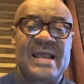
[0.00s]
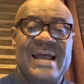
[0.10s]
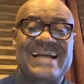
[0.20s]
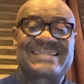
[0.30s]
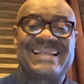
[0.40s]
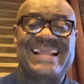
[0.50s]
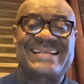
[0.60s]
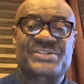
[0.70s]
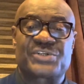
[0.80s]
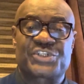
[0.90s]
as a
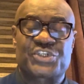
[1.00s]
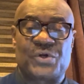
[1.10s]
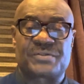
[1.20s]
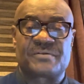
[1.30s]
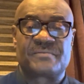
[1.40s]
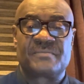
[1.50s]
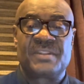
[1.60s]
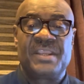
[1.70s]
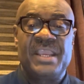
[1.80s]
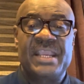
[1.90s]
last resort.
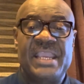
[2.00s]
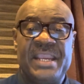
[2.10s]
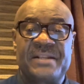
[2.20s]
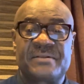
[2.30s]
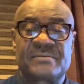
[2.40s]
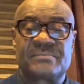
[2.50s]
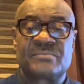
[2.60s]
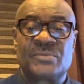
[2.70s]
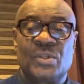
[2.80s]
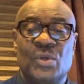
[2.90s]
Again,
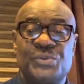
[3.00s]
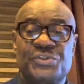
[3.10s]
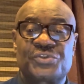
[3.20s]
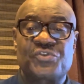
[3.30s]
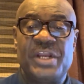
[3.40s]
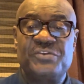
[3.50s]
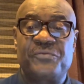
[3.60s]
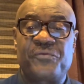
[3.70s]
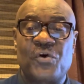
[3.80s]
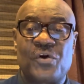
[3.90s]
we should try to
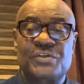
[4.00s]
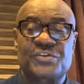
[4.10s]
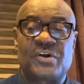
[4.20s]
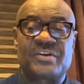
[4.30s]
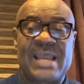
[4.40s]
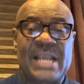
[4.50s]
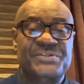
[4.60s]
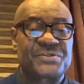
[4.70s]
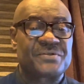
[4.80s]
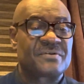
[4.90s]
focus on
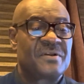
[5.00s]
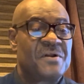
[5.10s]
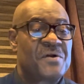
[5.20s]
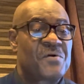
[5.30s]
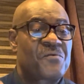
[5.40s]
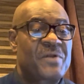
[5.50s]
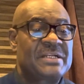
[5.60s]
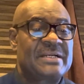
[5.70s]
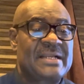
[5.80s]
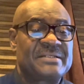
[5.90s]
action rather
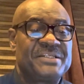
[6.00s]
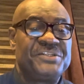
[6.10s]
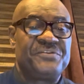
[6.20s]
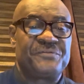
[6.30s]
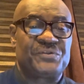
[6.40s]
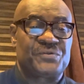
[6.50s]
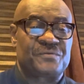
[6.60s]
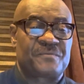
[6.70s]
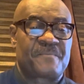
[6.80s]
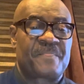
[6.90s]
than individual.
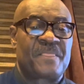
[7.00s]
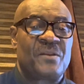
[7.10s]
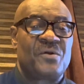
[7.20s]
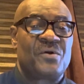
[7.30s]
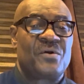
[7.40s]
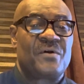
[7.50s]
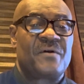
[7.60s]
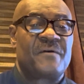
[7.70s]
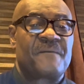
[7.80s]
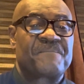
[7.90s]

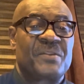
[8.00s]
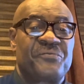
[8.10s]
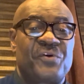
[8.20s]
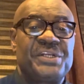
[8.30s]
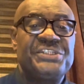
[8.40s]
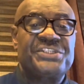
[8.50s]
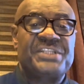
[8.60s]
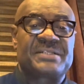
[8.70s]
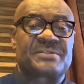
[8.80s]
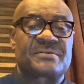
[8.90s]
For
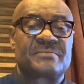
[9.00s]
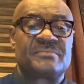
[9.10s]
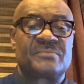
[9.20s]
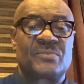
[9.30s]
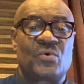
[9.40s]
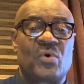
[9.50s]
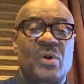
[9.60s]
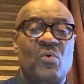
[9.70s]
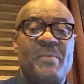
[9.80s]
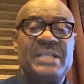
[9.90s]
instance,
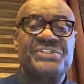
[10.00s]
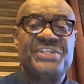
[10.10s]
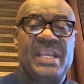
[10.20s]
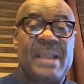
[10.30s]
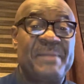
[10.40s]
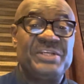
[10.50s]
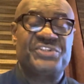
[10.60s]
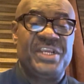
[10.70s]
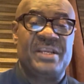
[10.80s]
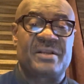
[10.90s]
I might
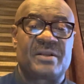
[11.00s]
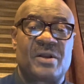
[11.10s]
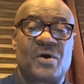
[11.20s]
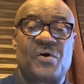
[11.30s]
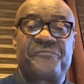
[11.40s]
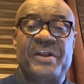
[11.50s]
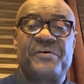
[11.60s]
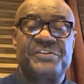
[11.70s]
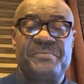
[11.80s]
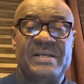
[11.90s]
say, or
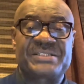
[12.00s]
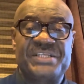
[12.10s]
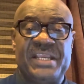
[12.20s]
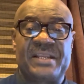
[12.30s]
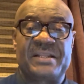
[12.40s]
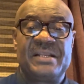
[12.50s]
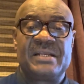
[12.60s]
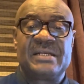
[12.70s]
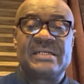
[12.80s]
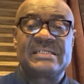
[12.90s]
faculty might say,
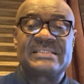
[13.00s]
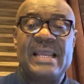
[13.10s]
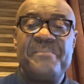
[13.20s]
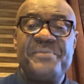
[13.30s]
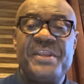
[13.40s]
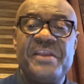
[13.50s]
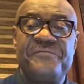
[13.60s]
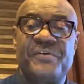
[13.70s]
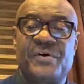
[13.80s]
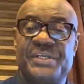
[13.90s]
that
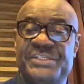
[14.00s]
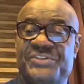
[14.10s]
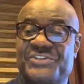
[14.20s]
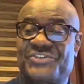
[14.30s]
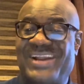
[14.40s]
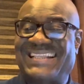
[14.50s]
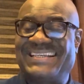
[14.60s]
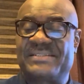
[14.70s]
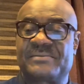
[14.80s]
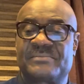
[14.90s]
behavior is distracting